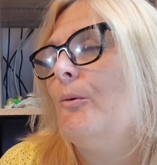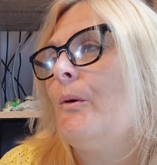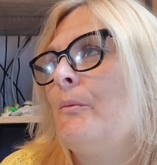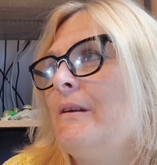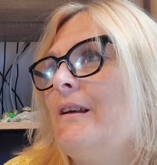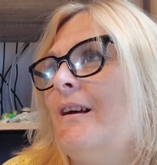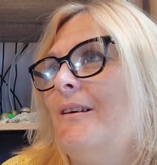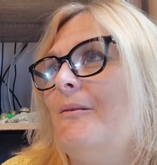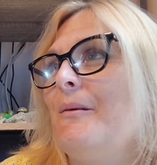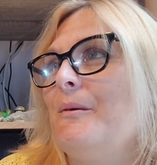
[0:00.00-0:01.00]
when we
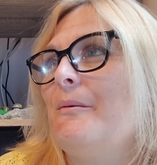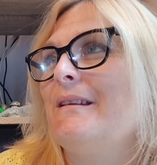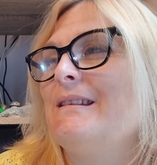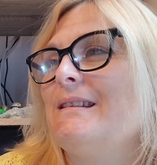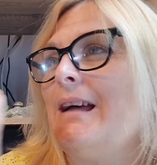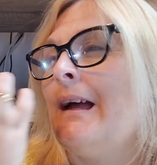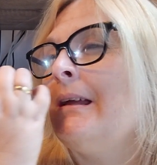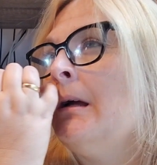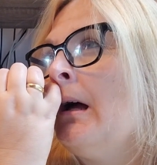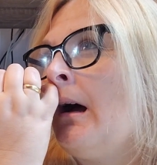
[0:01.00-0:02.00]
when we went today,
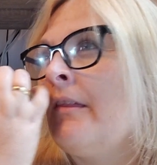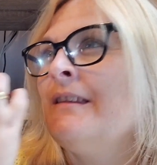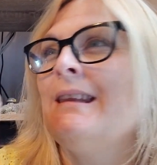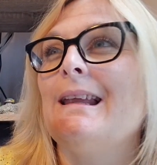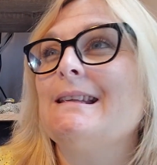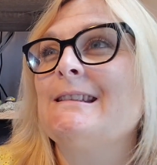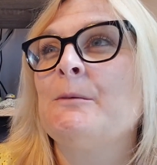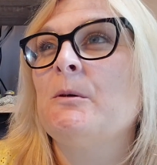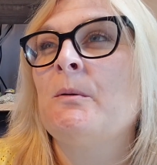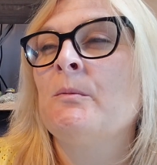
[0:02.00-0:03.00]
I think the last time
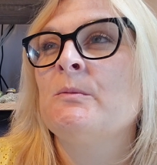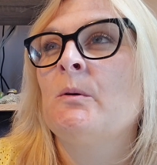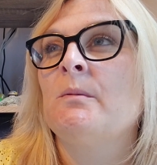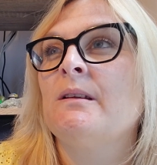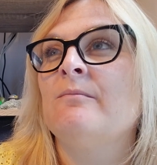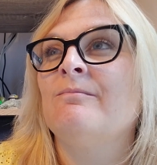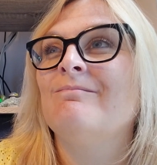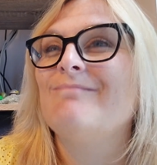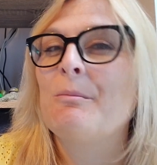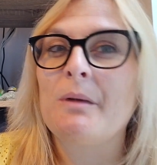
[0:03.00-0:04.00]
we went was probably
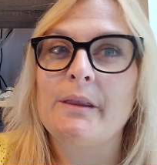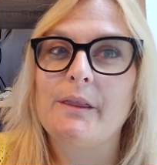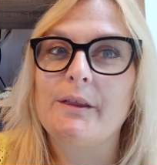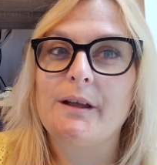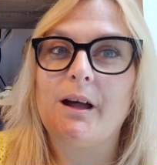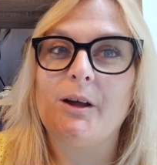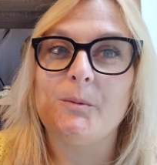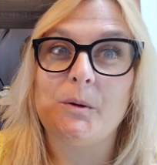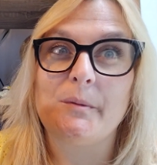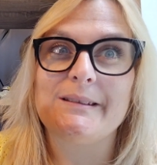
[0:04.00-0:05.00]
a month ago.
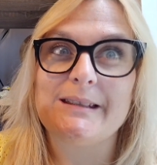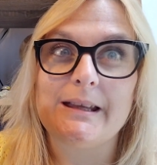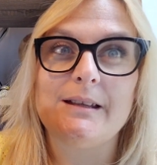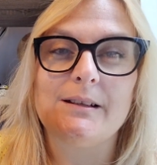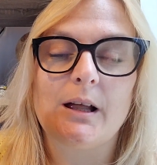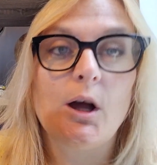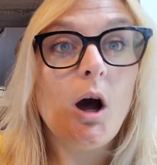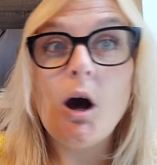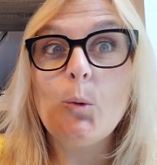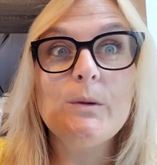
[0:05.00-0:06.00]
When we went today, he like
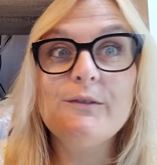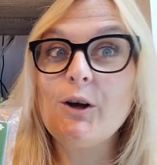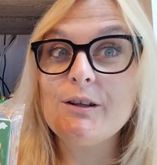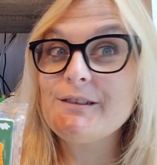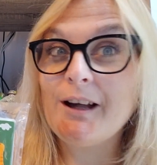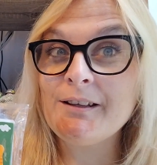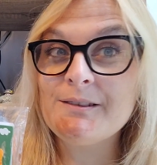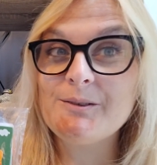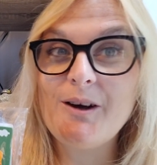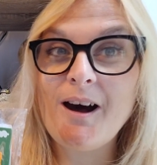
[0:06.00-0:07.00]
oh, we've got
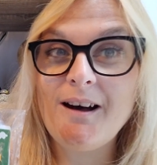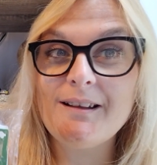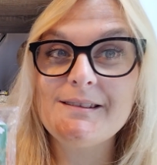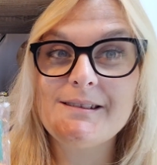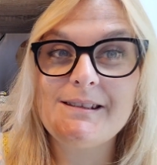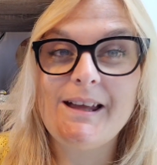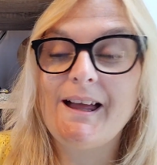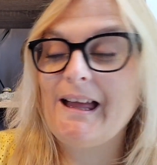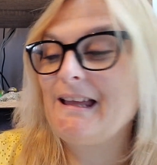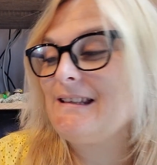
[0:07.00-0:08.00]
dinosaur R's
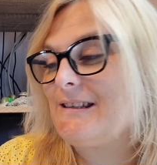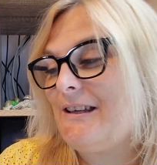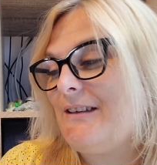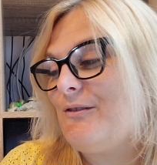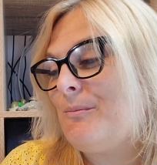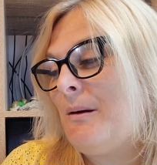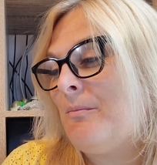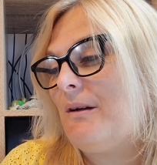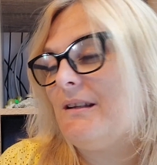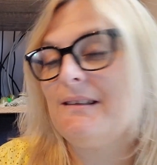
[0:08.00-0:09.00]
today, so he
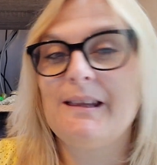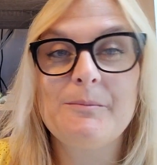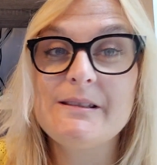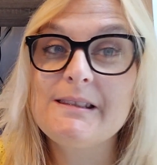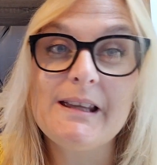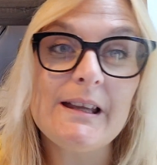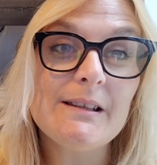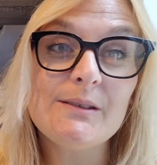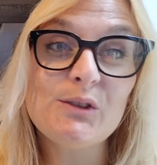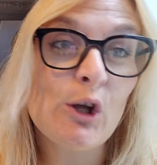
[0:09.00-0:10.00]
remembered, and they must see
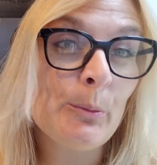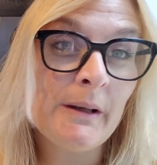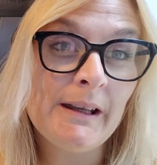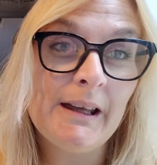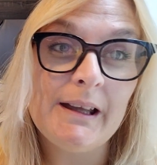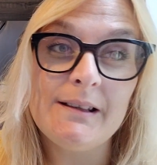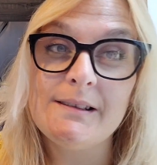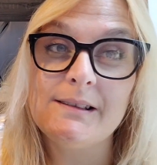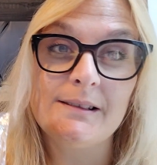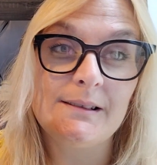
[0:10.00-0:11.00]
so many
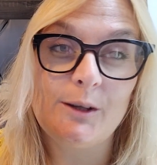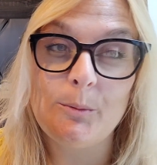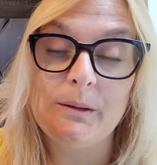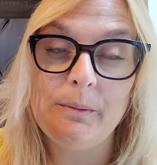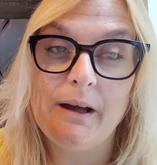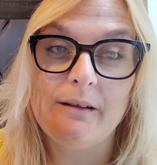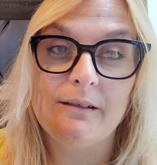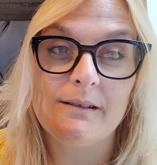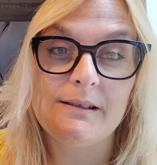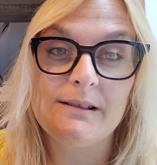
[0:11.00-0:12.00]
kids and so many
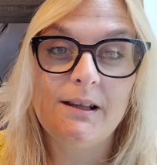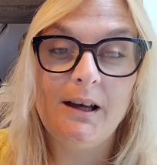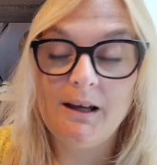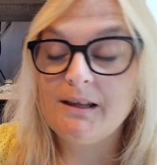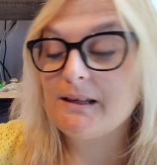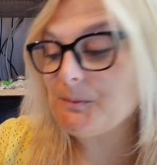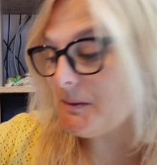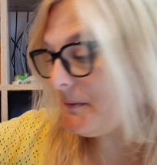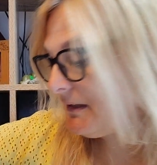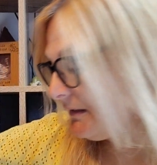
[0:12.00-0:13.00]
parents that's what I
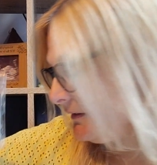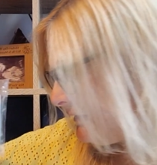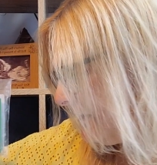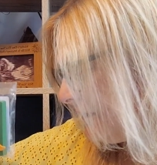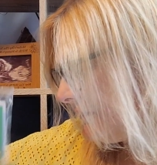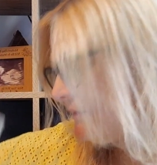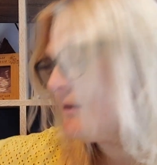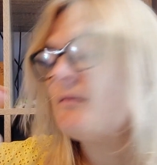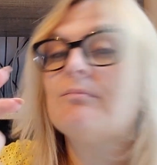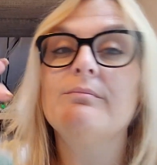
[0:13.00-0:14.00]
mean. The
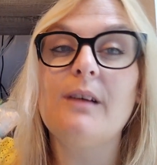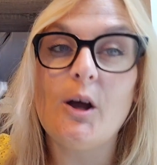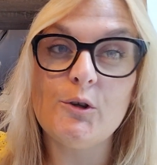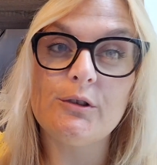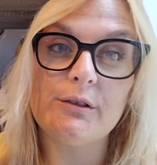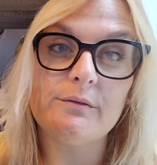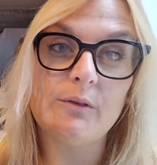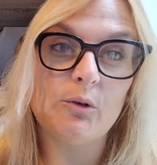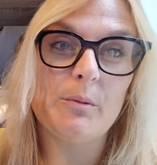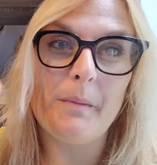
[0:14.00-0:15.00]
the owner of,
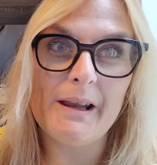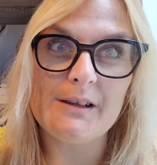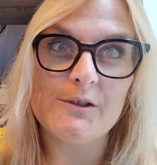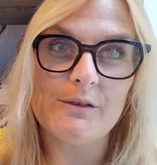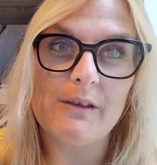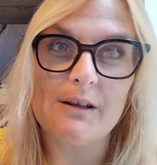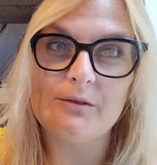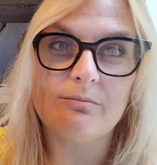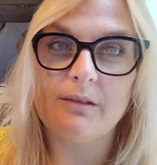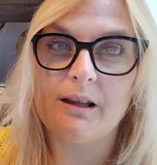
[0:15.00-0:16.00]
or the manager of that
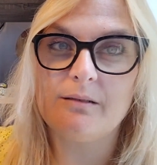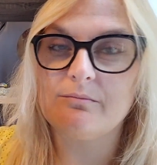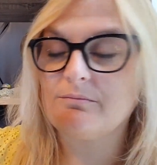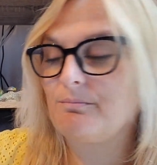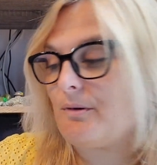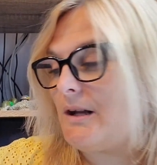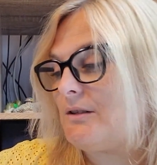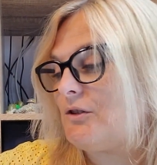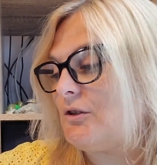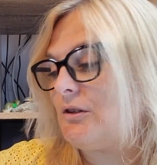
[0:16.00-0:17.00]
that
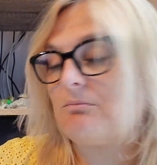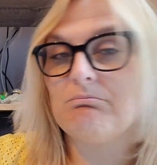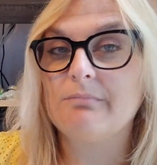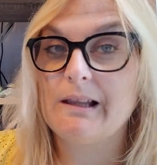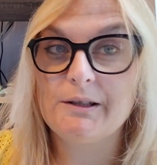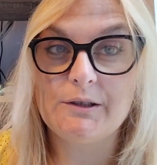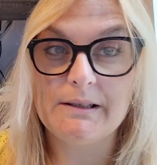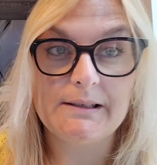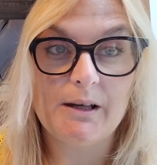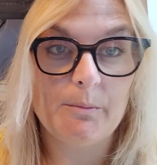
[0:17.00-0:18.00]
branch could literally
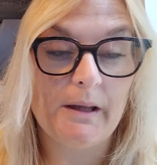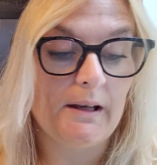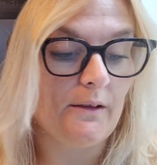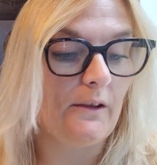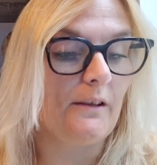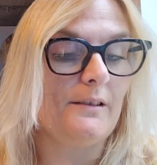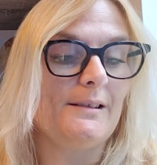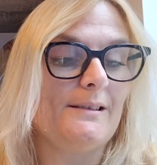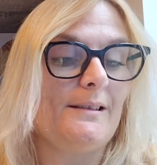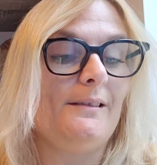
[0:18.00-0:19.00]
sell me anything because
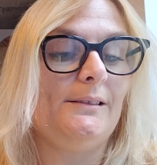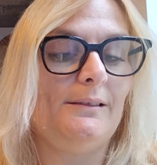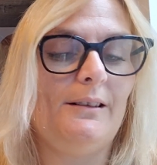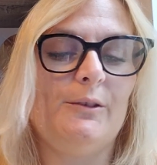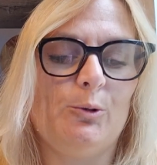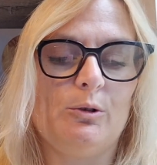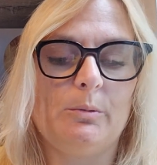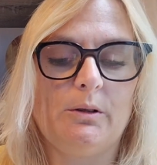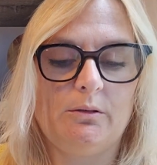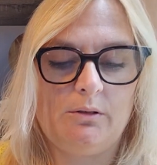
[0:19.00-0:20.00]
he's
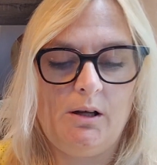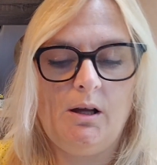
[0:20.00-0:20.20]
adorable.